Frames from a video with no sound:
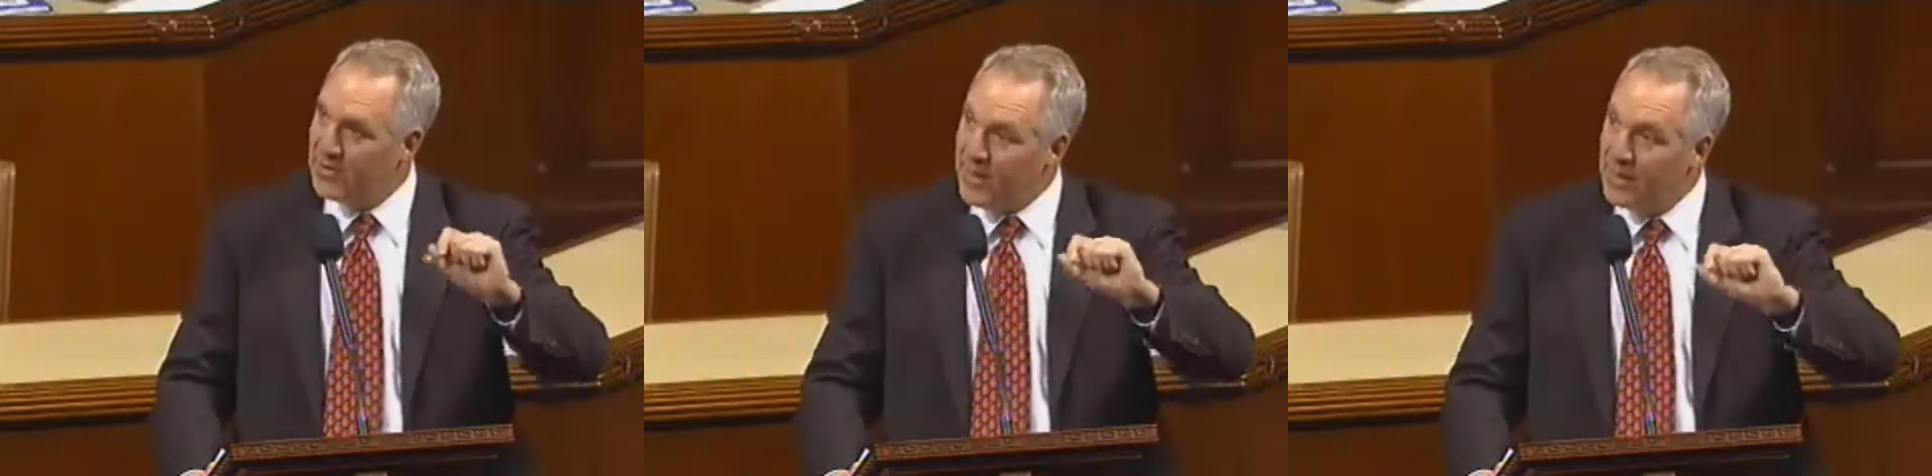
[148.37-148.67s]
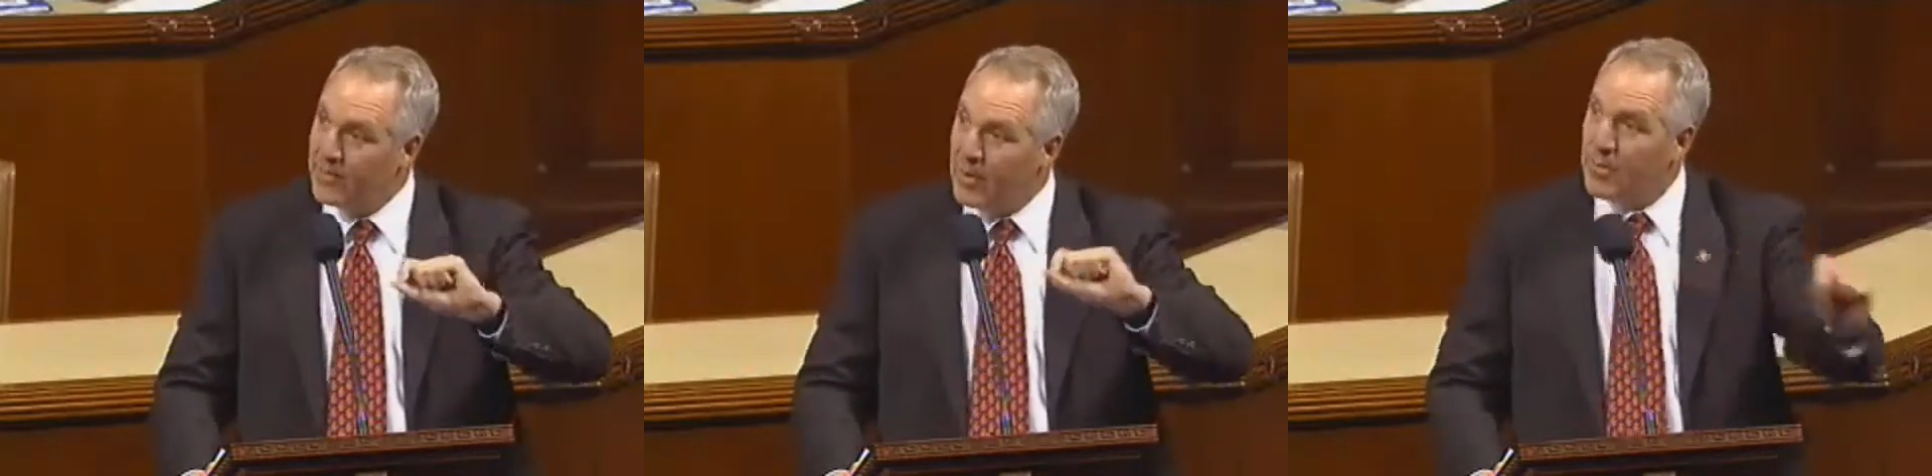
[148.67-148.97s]
there's
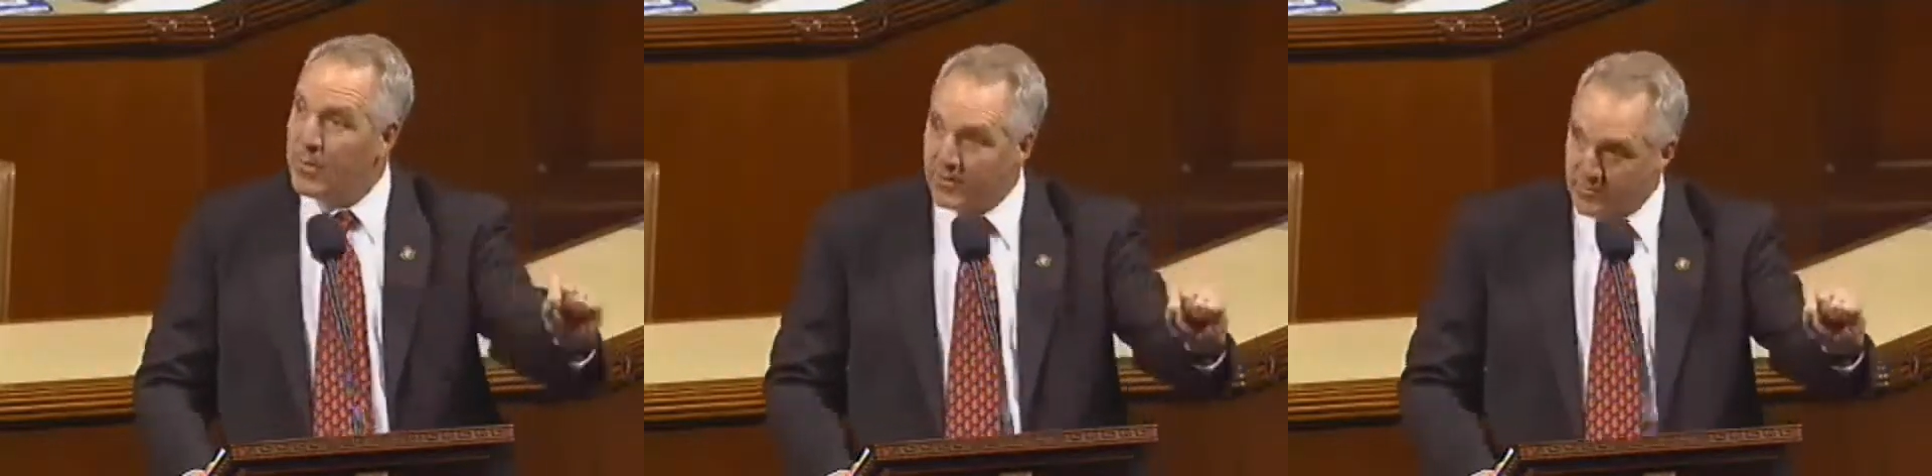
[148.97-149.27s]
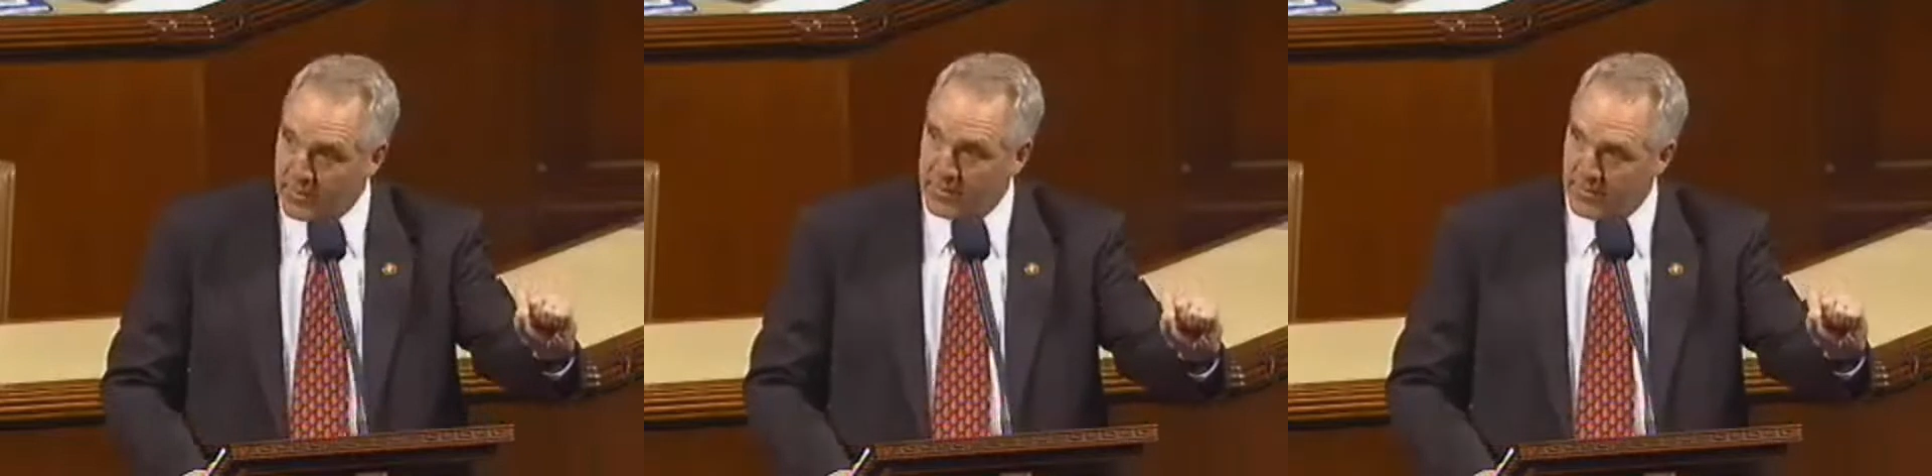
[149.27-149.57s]
that great
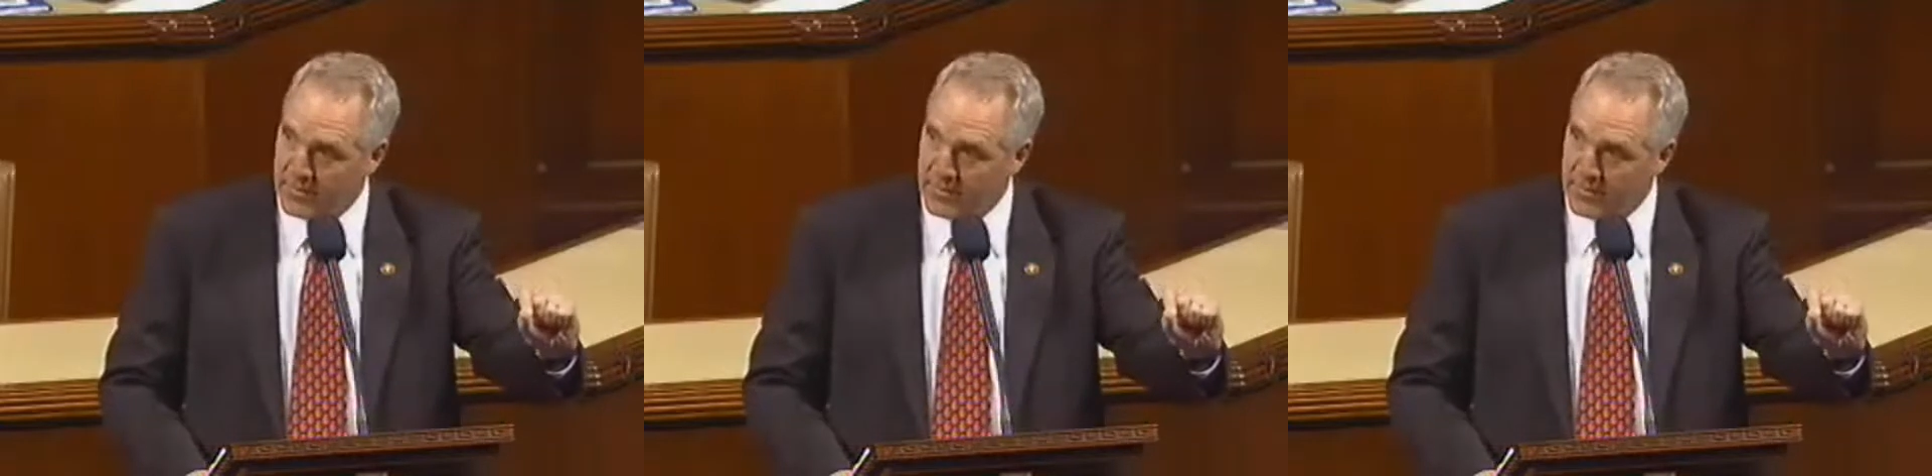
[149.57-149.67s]
risk.